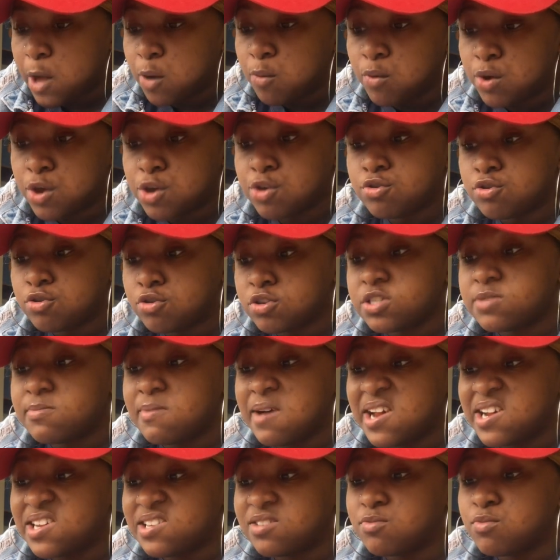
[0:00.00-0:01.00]
when you know
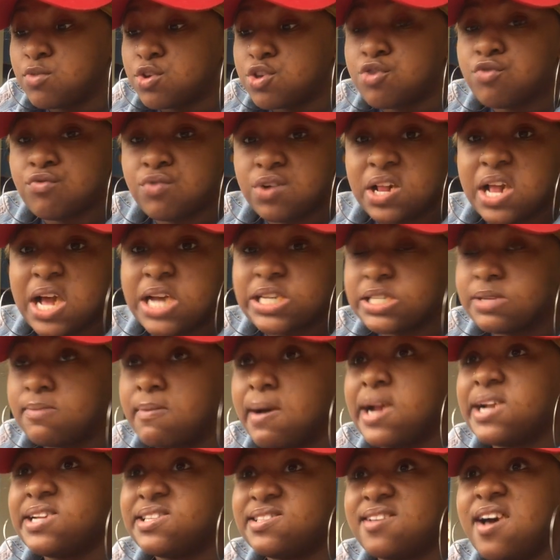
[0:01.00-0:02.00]
somebody, when you realize
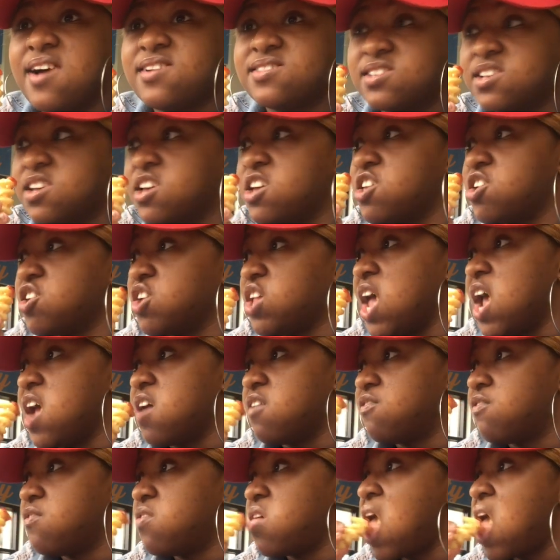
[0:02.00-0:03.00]
somebody's toxic in your life.